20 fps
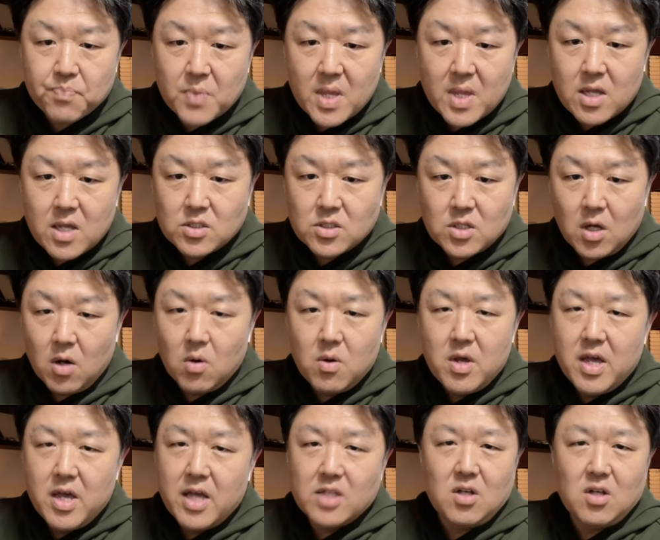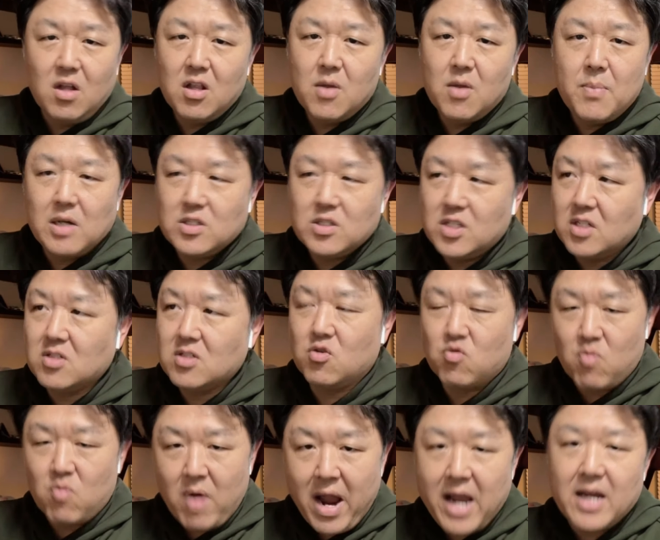So it's all about just
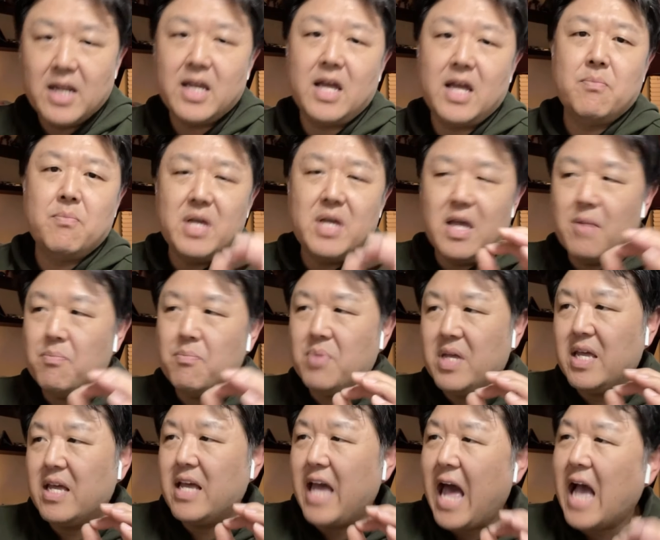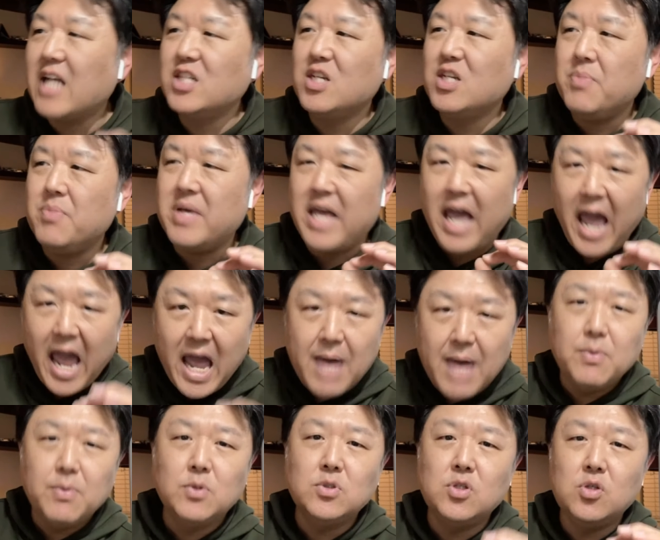grinding and actually be
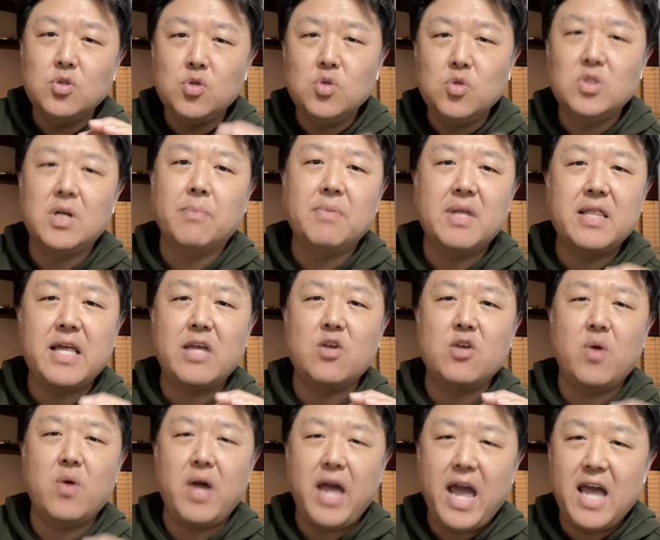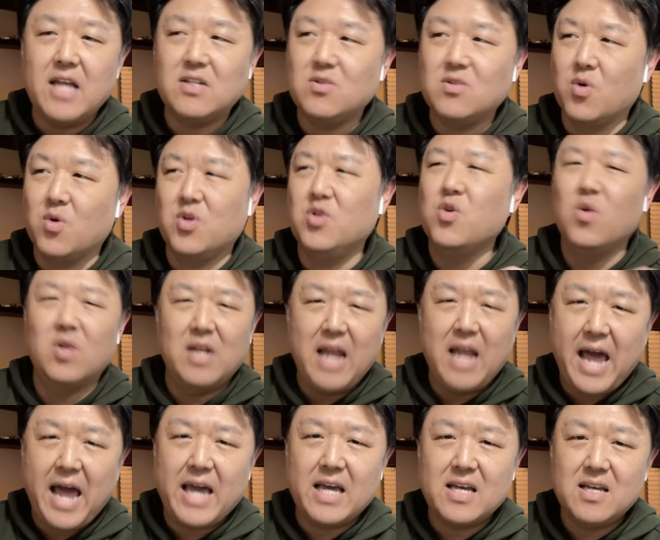able to do something that you hate or you don't
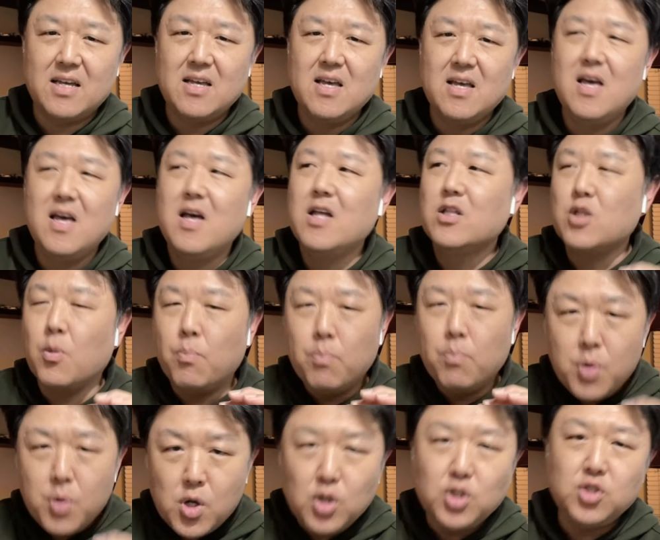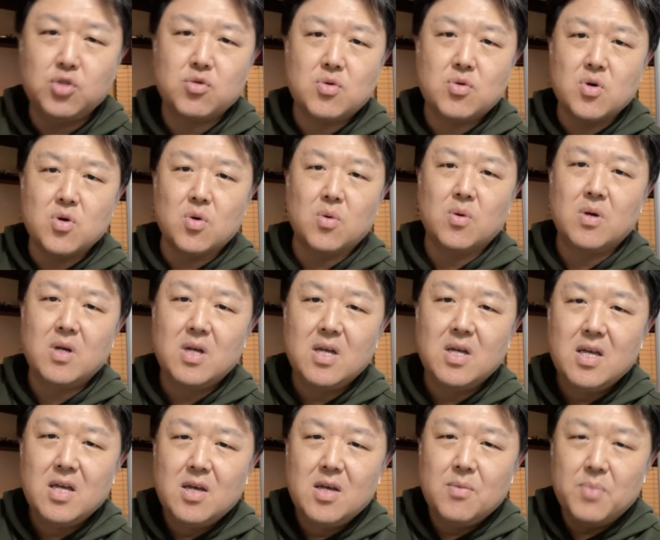like, to push through.
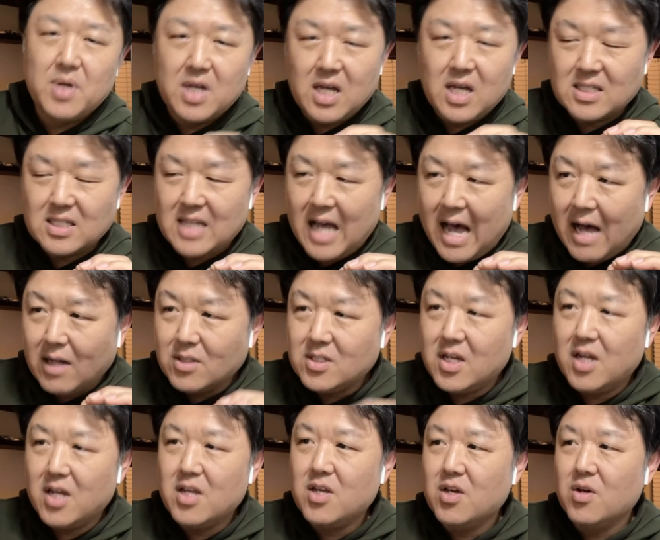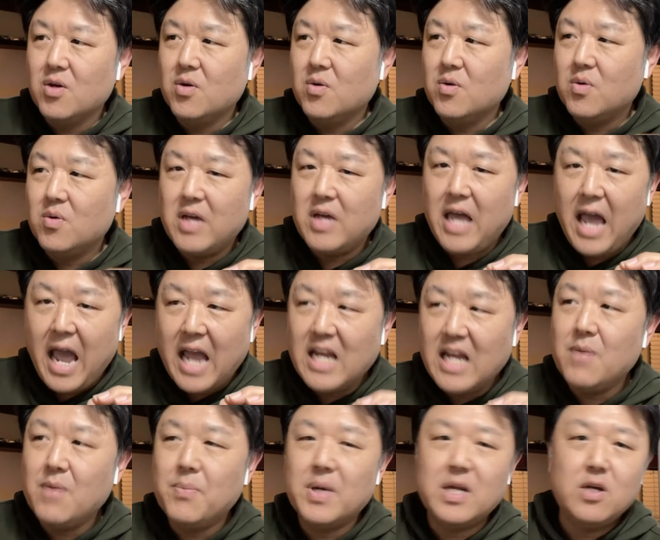Because I'll tell you,
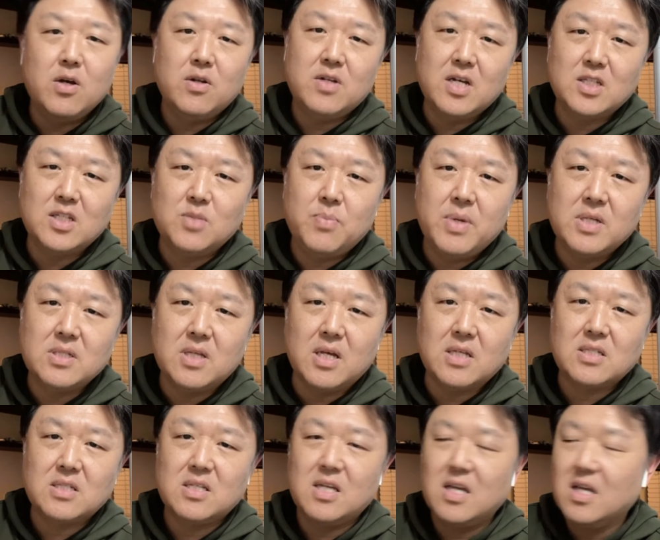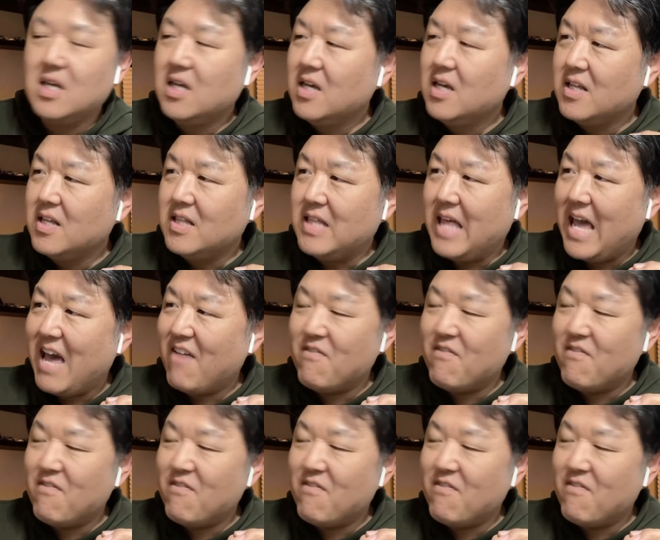anybody who does business, they have